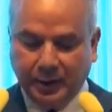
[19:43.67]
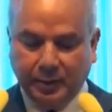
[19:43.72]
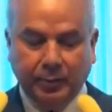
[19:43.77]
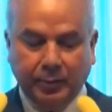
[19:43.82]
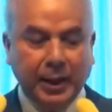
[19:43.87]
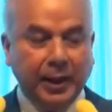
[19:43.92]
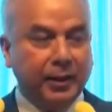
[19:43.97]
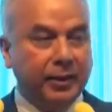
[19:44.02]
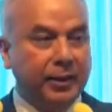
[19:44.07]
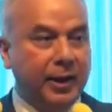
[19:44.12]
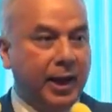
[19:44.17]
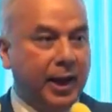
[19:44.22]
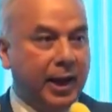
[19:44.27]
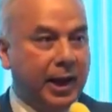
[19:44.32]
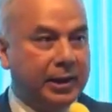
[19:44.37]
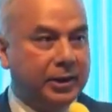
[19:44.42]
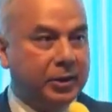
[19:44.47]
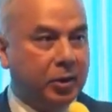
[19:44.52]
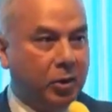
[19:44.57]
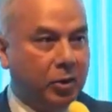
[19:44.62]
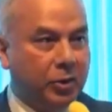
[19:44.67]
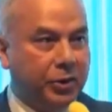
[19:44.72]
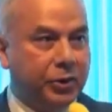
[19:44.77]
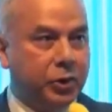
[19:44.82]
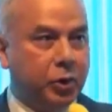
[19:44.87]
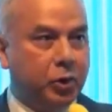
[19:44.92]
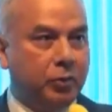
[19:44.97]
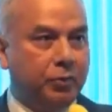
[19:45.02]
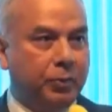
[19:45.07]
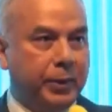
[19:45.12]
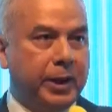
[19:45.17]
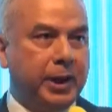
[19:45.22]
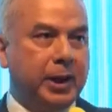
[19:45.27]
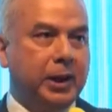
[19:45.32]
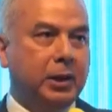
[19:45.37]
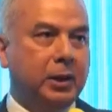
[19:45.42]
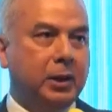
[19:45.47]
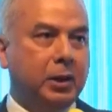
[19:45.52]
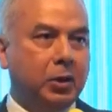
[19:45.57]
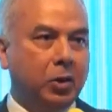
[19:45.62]
But there has also
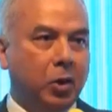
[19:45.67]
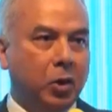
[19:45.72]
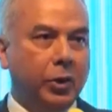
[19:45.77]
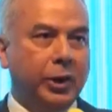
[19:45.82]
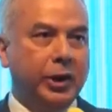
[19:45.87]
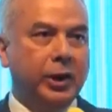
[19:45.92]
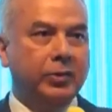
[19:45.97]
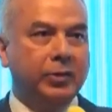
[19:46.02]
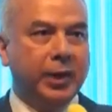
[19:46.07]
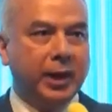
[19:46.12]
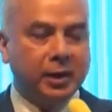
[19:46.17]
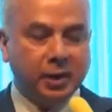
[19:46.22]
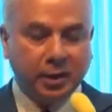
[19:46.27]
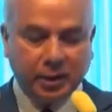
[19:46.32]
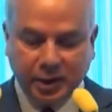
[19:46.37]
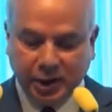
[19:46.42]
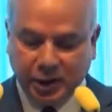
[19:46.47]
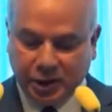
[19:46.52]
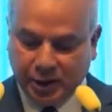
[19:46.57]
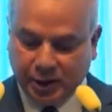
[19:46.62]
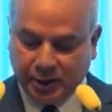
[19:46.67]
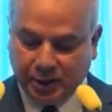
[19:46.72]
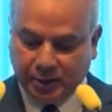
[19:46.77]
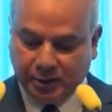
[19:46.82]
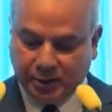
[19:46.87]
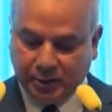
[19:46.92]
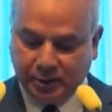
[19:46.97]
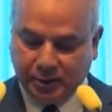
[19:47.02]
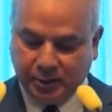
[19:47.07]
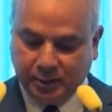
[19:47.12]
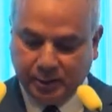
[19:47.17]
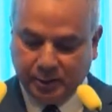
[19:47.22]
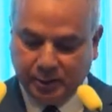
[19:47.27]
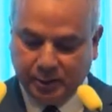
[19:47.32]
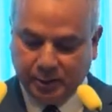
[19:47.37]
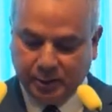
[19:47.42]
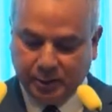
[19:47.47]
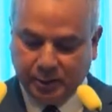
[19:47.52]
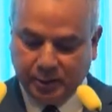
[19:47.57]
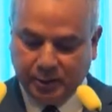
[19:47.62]
been growing recognition
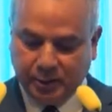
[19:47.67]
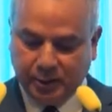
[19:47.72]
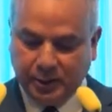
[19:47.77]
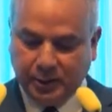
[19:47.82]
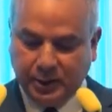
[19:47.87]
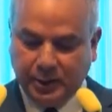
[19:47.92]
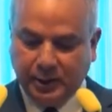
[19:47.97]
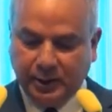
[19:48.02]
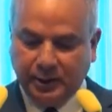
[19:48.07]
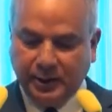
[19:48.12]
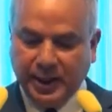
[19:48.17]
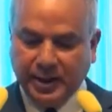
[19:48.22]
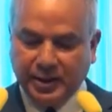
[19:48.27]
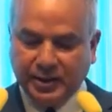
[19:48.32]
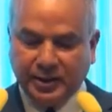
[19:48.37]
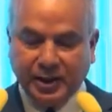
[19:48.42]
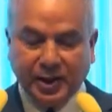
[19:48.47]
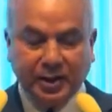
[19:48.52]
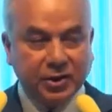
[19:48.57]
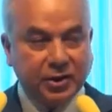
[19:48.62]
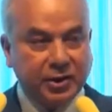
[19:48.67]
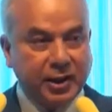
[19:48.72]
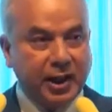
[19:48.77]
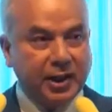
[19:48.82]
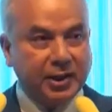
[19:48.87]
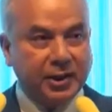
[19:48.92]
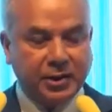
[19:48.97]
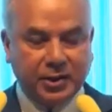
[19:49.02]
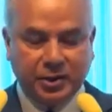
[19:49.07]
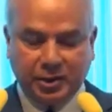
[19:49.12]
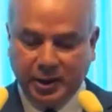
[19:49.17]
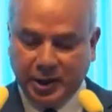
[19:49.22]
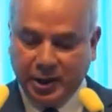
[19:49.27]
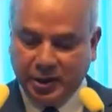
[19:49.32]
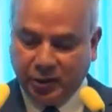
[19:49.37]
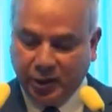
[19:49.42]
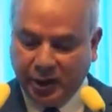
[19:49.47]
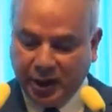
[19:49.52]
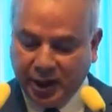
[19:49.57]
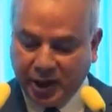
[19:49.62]
that success
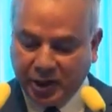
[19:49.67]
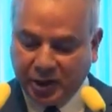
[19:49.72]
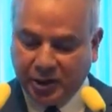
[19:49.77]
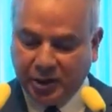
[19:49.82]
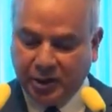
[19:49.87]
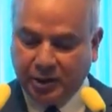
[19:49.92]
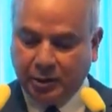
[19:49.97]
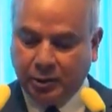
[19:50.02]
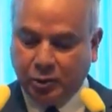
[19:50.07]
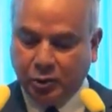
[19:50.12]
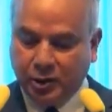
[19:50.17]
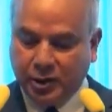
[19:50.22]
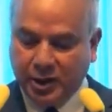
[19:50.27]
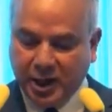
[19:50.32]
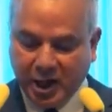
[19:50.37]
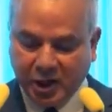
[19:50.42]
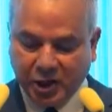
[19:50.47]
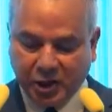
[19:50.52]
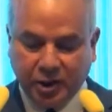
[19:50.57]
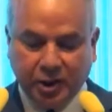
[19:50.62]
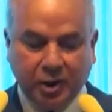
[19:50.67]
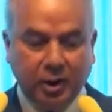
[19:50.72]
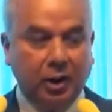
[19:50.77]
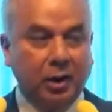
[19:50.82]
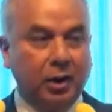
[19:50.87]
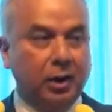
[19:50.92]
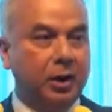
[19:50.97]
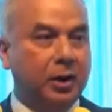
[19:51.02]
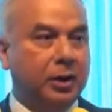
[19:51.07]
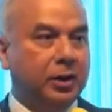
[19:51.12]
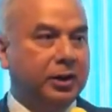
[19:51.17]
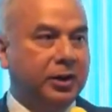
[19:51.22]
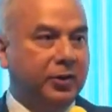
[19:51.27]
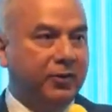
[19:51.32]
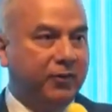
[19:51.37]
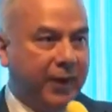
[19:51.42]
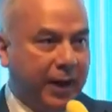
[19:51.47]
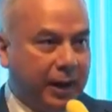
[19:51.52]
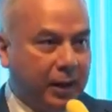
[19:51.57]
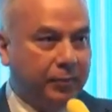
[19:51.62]
in relation to national
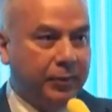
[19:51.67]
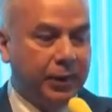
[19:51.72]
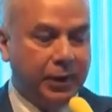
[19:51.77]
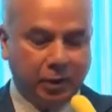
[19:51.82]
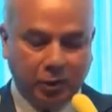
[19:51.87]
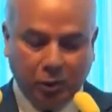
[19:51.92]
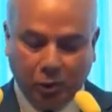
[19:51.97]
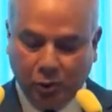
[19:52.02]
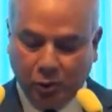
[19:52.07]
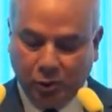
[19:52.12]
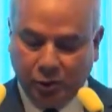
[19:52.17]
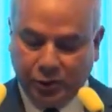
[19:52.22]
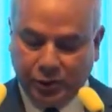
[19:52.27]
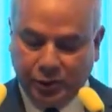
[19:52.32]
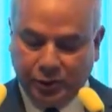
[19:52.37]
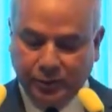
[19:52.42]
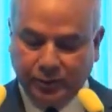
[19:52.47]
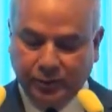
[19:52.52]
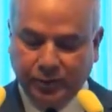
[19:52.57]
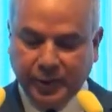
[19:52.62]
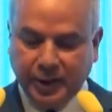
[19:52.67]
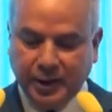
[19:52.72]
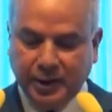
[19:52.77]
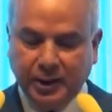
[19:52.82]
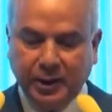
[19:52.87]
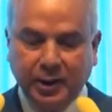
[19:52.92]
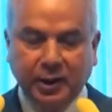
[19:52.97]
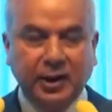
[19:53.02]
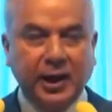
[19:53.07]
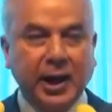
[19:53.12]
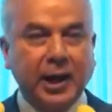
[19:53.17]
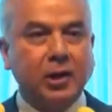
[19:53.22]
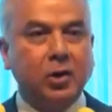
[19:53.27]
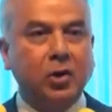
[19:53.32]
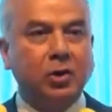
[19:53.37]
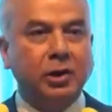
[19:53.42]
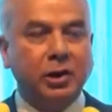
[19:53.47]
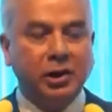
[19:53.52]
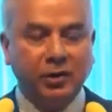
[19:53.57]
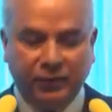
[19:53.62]
development goals
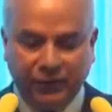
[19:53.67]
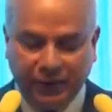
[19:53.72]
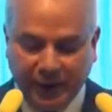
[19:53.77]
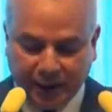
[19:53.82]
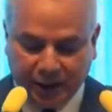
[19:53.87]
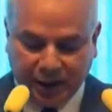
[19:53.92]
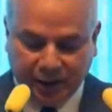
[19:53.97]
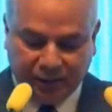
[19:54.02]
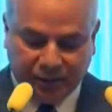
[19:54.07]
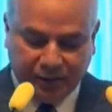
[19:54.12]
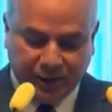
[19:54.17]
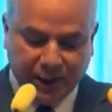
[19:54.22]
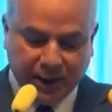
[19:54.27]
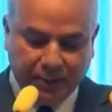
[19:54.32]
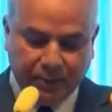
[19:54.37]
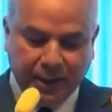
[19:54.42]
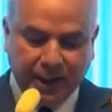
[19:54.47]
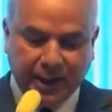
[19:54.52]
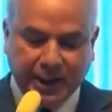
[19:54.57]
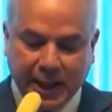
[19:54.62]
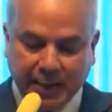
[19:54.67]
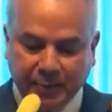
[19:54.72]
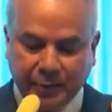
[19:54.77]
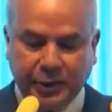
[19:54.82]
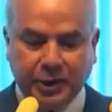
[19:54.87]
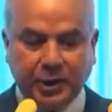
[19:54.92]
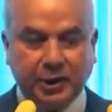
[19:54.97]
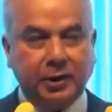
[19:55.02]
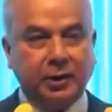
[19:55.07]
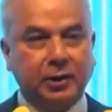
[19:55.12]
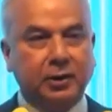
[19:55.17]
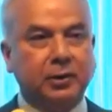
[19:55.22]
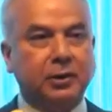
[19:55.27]
cannot effectively be captured